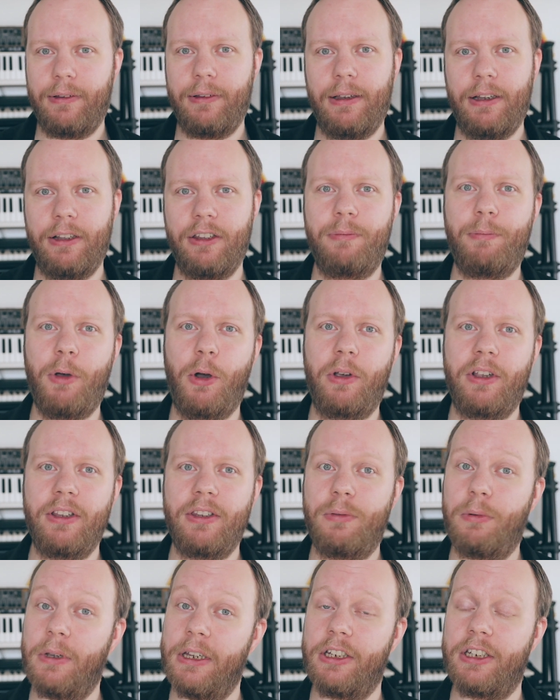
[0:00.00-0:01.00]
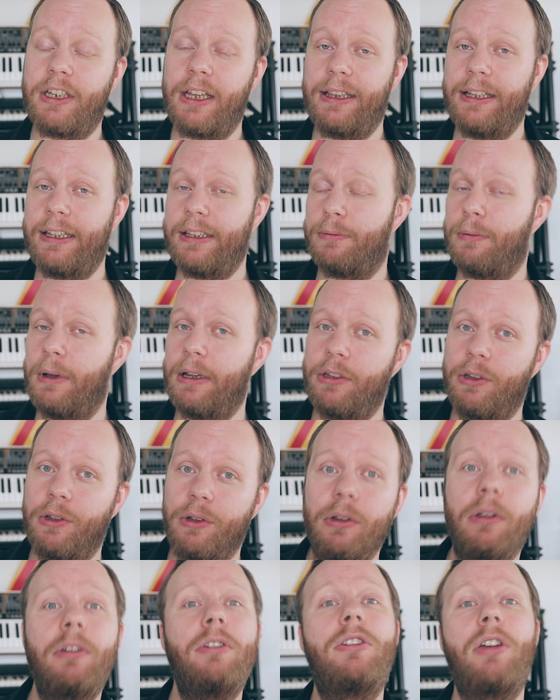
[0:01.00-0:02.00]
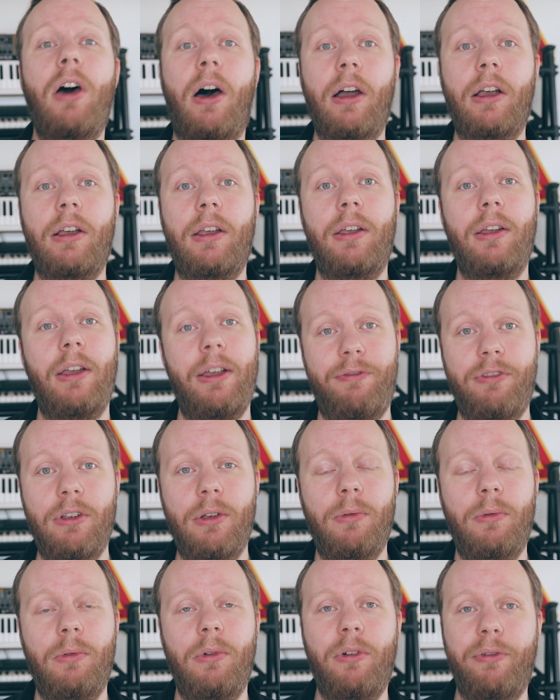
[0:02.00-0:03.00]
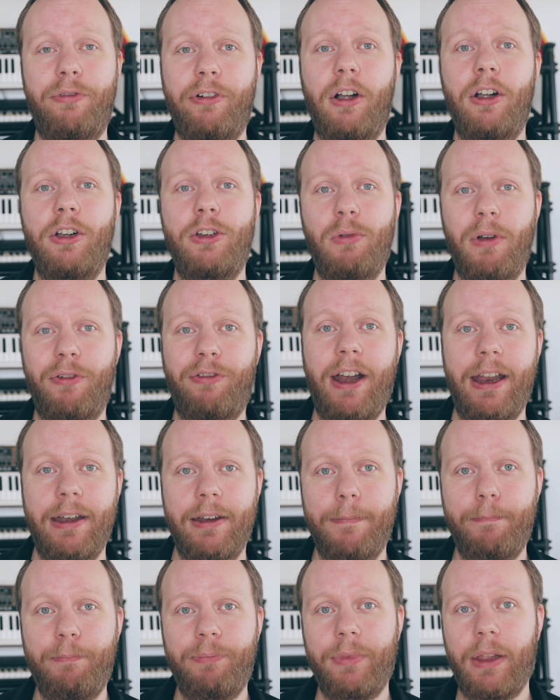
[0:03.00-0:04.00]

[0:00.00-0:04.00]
in spoken Swedish, at least when you talk, if you refer to a friend.